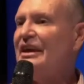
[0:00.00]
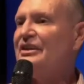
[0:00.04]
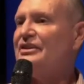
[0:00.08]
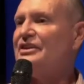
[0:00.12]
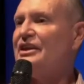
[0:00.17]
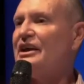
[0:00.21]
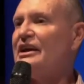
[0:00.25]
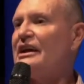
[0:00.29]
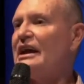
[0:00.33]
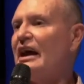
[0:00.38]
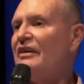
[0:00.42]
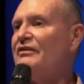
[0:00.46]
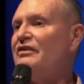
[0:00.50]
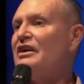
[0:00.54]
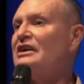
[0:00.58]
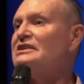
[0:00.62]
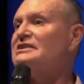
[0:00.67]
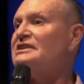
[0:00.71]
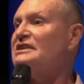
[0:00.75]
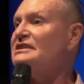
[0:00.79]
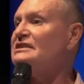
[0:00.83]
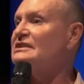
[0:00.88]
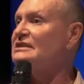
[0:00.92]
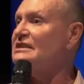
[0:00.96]
the
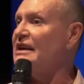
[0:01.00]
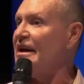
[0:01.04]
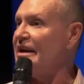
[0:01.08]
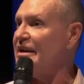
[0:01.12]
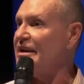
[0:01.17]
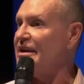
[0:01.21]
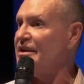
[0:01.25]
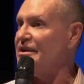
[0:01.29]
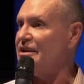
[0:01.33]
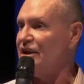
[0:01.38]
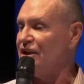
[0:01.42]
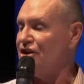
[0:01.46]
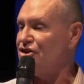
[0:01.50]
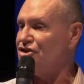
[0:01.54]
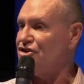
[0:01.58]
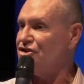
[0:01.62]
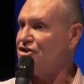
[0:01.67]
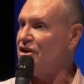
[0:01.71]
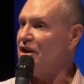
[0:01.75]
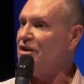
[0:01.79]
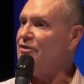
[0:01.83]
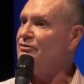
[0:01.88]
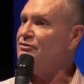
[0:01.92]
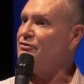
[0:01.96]
gaffer doesn't like it. It's
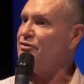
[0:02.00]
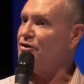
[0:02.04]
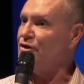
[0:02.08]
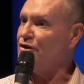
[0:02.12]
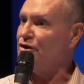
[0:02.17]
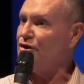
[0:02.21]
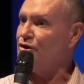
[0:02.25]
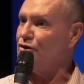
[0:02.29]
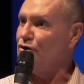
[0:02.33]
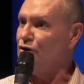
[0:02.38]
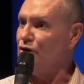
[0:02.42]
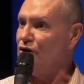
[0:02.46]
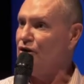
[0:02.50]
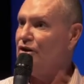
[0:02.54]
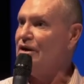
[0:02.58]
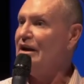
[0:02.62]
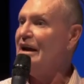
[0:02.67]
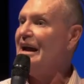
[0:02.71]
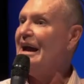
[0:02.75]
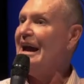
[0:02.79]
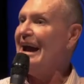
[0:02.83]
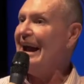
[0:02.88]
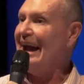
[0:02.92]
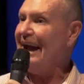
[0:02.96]
shit in front of goal
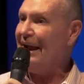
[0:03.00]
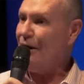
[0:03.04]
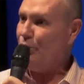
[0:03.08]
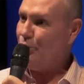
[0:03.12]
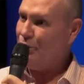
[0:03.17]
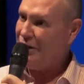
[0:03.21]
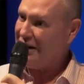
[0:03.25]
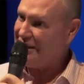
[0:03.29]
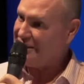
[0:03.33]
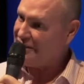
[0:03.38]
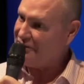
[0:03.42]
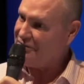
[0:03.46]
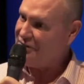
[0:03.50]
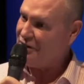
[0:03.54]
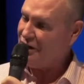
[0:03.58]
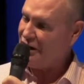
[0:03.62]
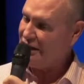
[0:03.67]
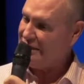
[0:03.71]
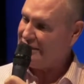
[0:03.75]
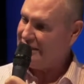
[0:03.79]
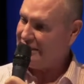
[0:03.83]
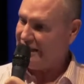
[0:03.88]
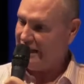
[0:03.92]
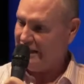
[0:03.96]
and waste of
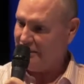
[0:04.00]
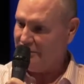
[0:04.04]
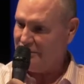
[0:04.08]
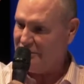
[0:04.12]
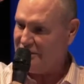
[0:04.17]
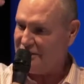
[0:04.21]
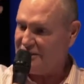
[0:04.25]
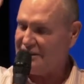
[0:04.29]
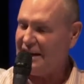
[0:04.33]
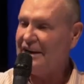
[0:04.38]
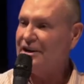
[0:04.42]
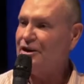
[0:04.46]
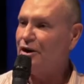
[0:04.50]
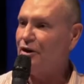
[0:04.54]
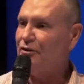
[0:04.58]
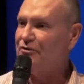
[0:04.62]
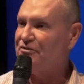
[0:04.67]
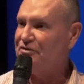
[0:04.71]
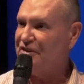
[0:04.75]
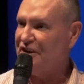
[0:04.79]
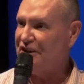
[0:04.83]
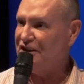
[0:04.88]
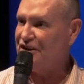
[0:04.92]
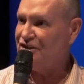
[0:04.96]
fucking time. Sign on
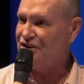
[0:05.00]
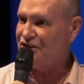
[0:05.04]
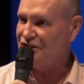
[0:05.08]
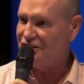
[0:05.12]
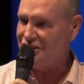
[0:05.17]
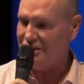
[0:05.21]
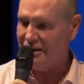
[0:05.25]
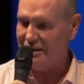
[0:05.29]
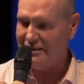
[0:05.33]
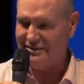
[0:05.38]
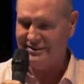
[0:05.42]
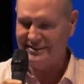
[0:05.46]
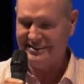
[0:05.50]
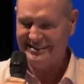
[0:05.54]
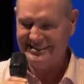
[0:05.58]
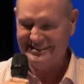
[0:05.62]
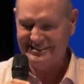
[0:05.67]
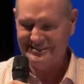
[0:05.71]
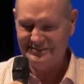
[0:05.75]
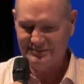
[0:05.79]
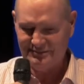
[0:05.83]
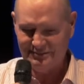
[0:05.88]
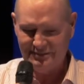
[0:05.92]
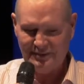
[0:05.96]
for your shit.
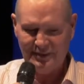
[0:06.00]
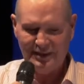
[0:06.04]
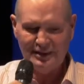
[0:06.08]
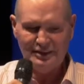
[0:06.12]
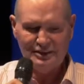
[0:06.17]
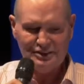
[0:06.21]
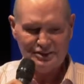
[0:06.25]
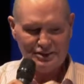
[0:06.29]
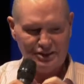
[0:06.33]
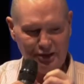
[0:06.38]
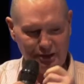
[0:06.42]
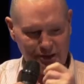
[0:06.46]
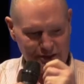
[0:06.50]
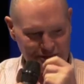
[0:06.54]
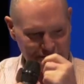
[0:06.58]
So